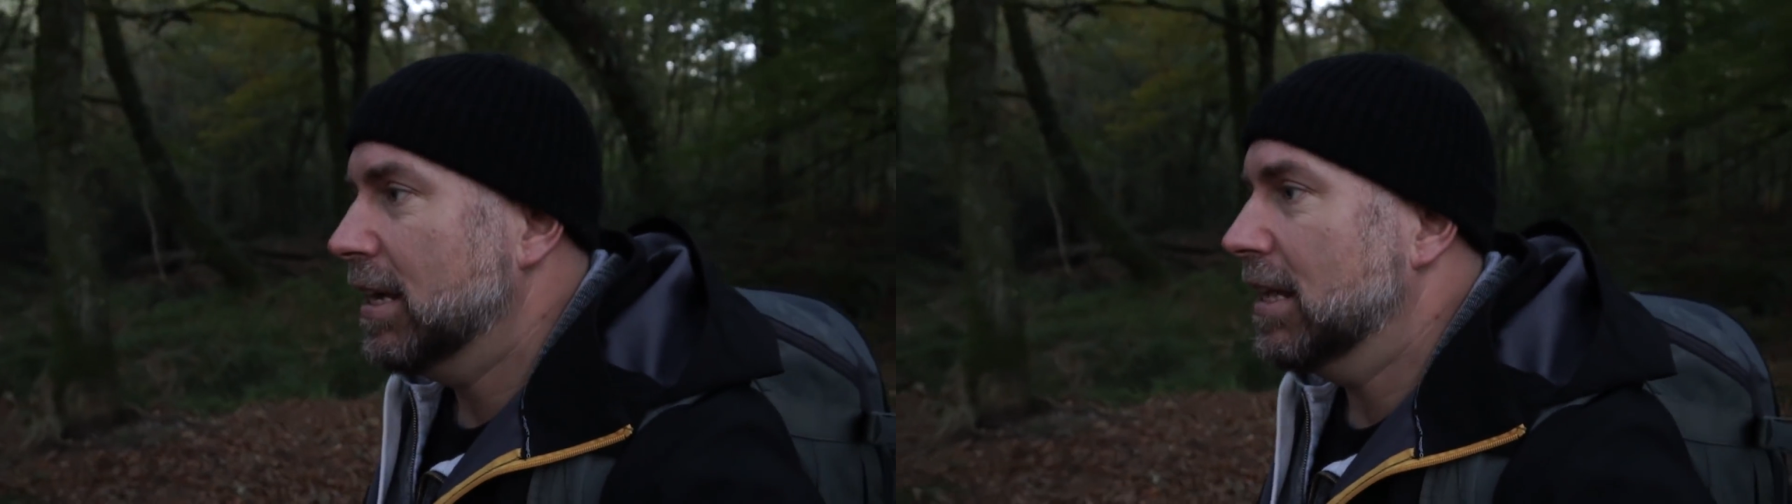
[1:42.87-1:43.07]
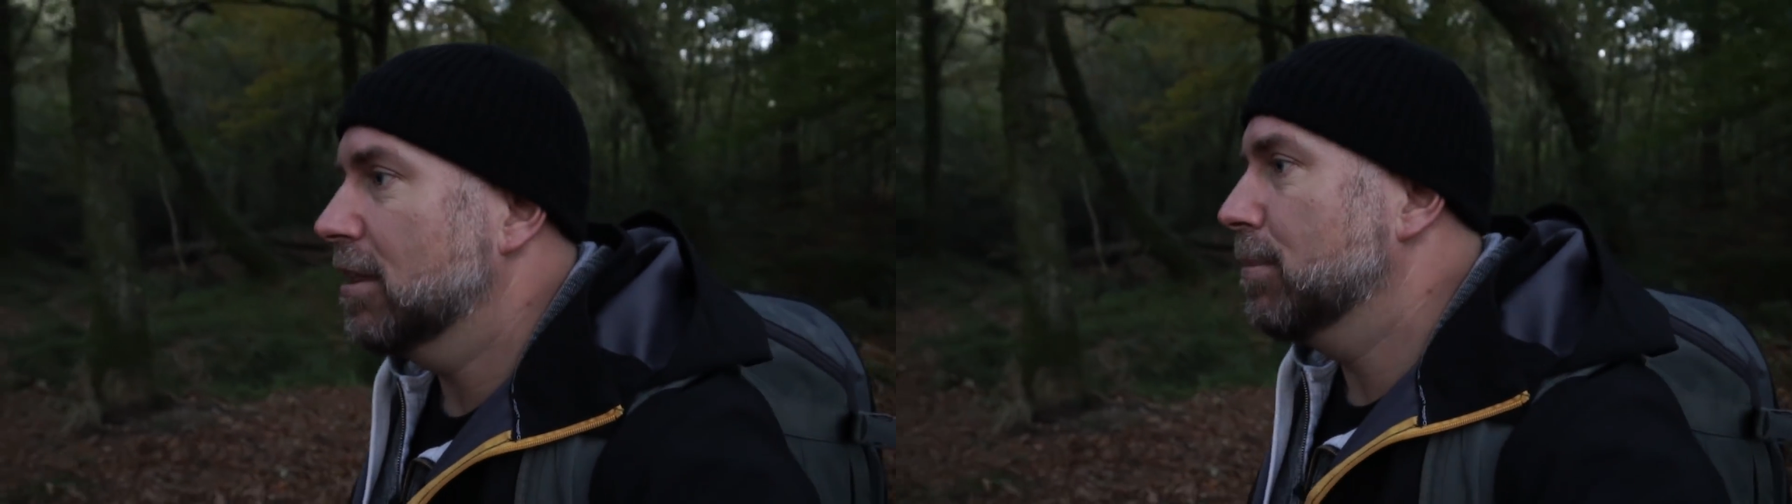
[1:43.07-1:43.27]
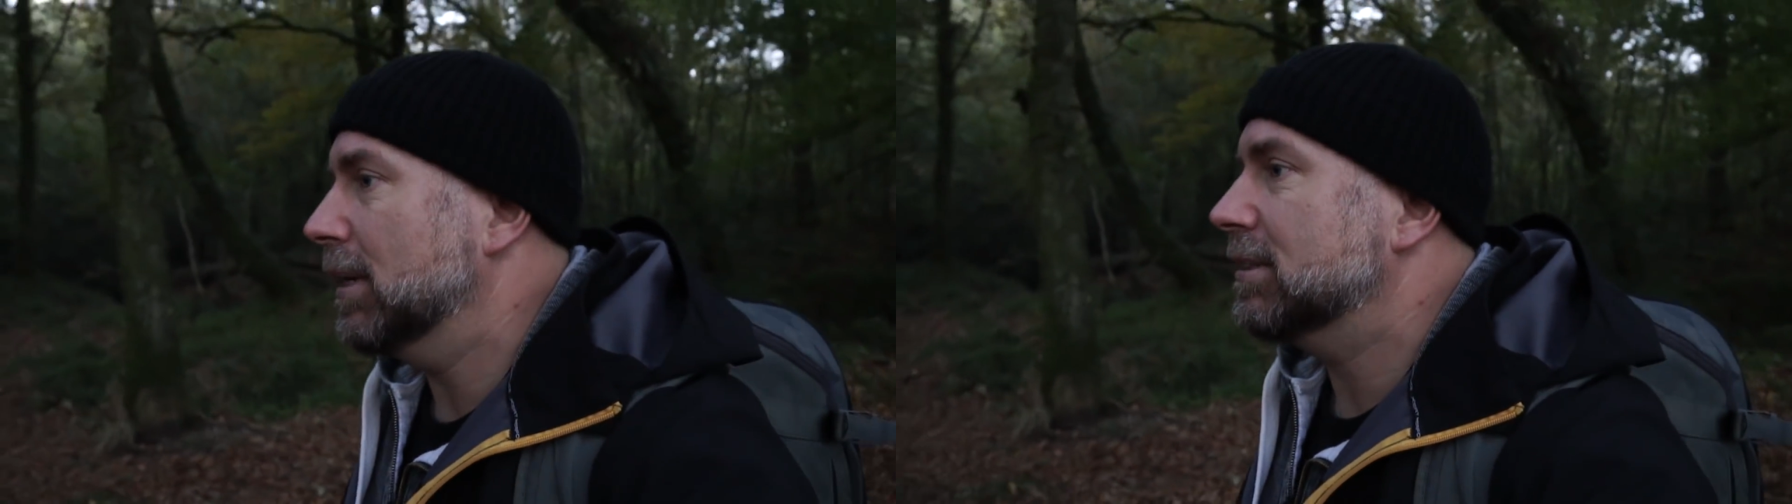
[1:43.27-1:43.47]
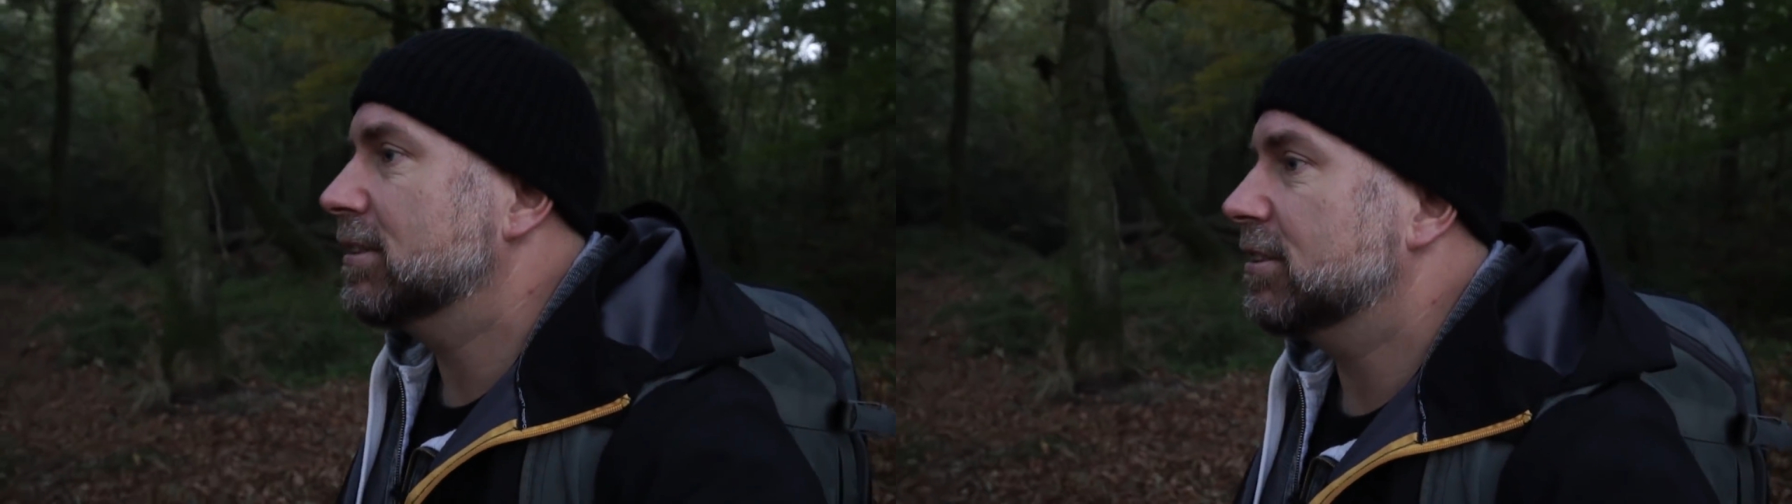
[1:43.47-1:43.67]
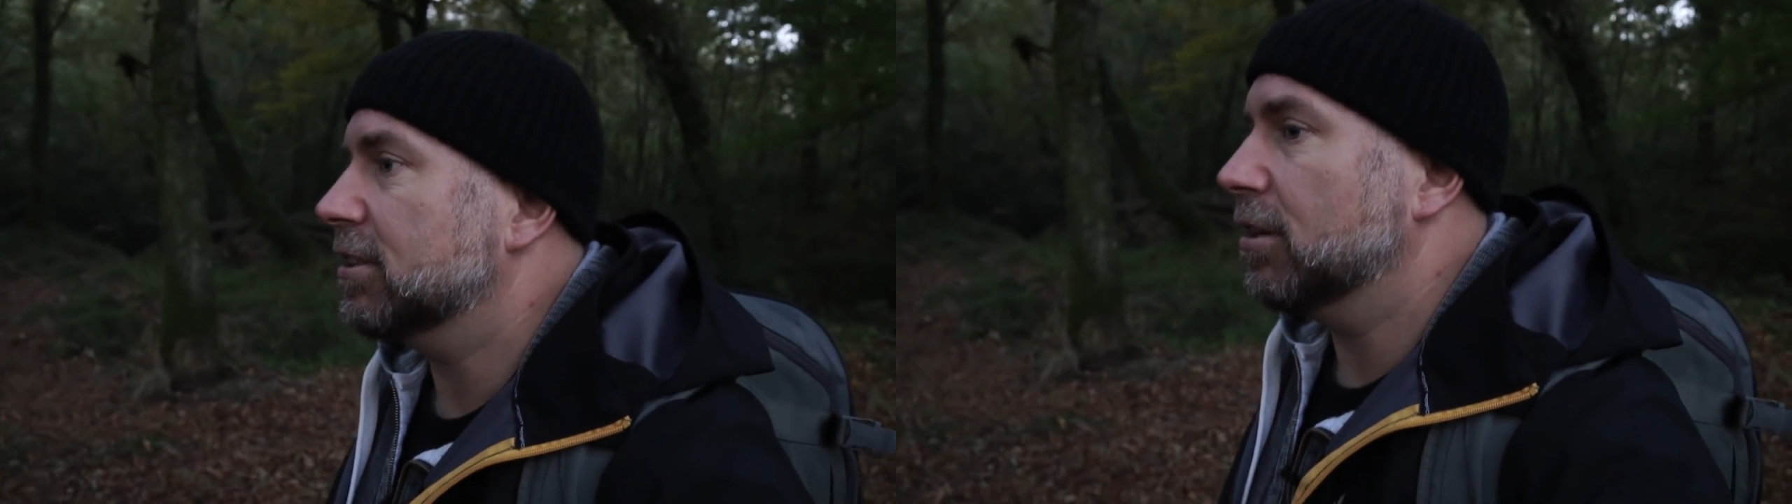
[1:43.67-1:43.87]
in the mist.
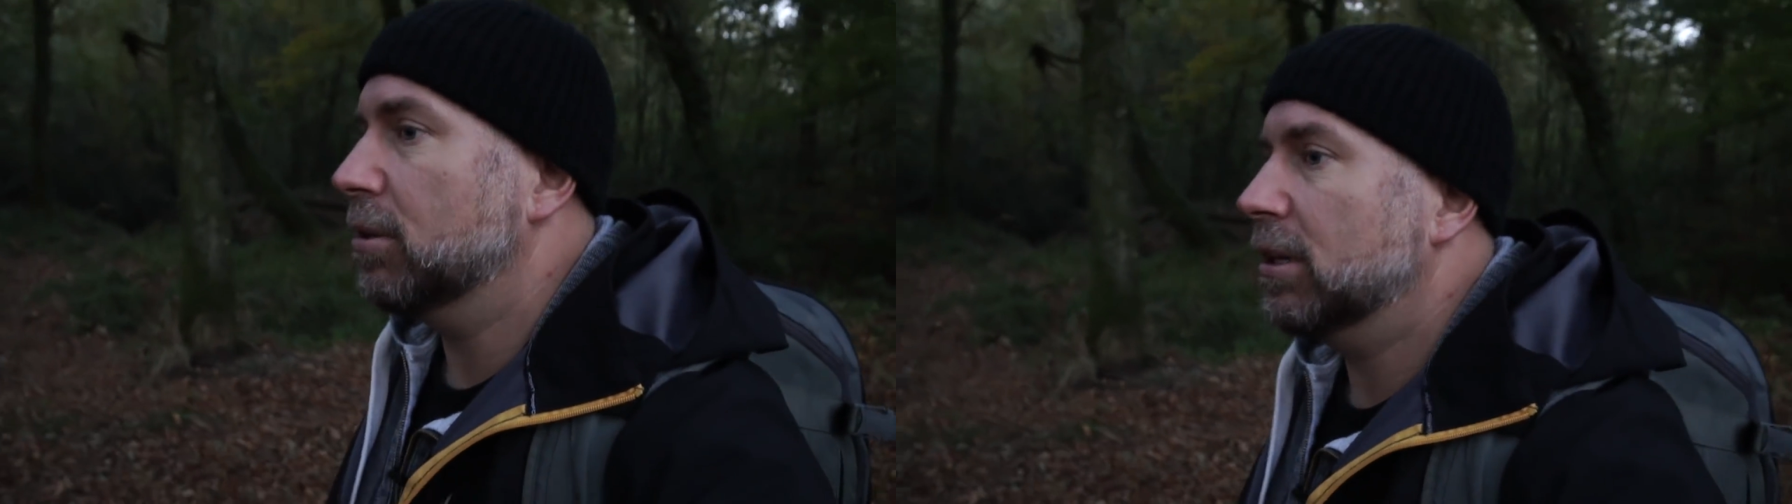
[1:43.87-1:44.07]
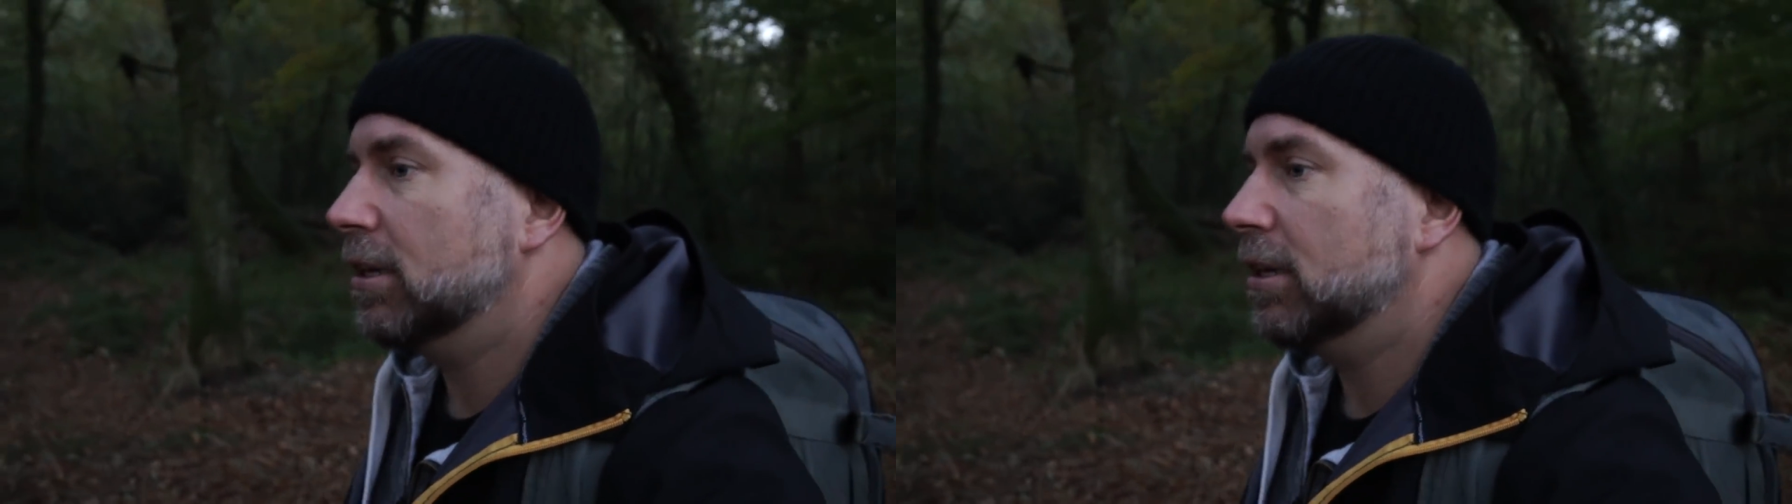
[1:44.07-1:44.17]
So